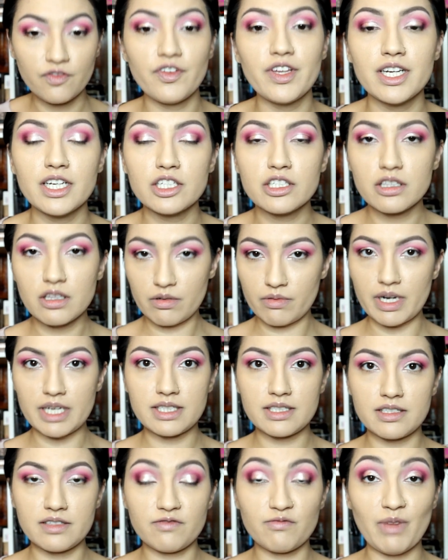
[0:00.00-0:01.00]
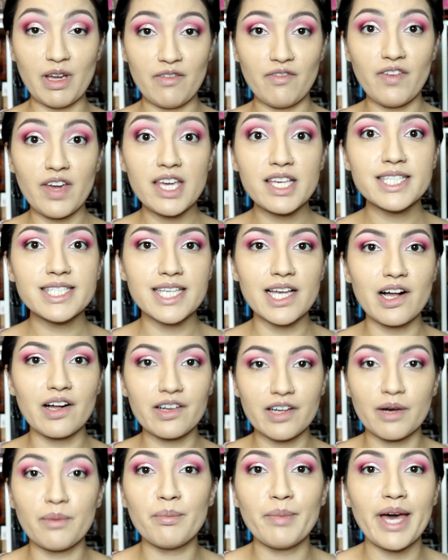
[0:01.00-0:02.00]
finish the rest of my face.
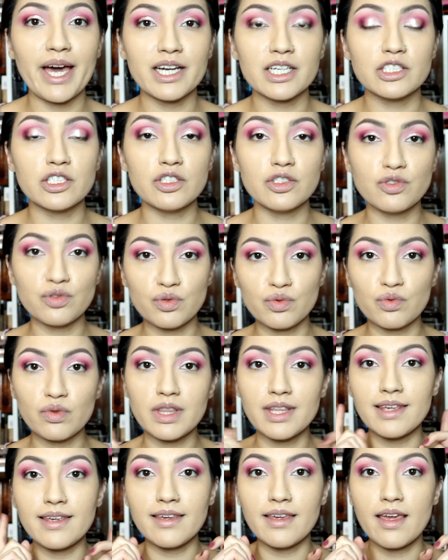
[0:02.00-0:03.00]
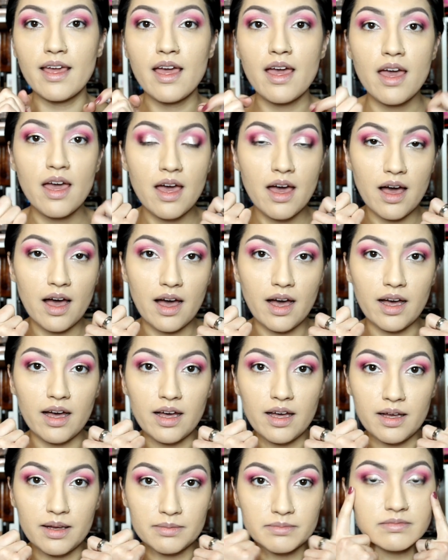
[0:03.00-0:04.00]
I'll come back to do the
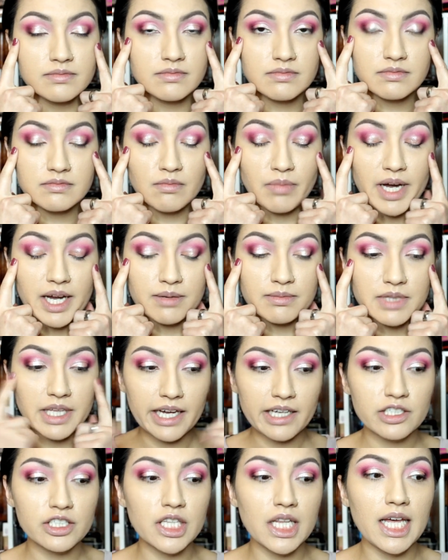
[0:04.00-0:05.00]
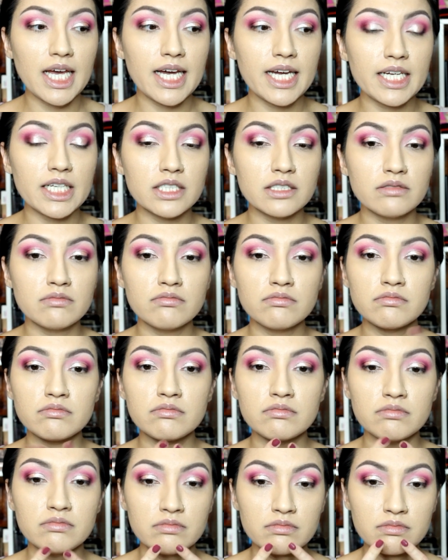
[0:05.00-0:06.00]
bottom lash line
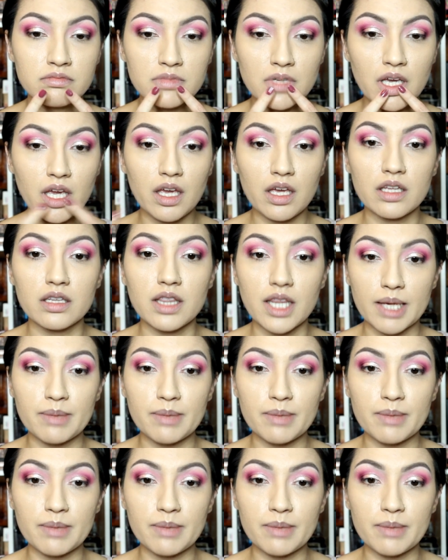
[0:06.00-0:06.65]
and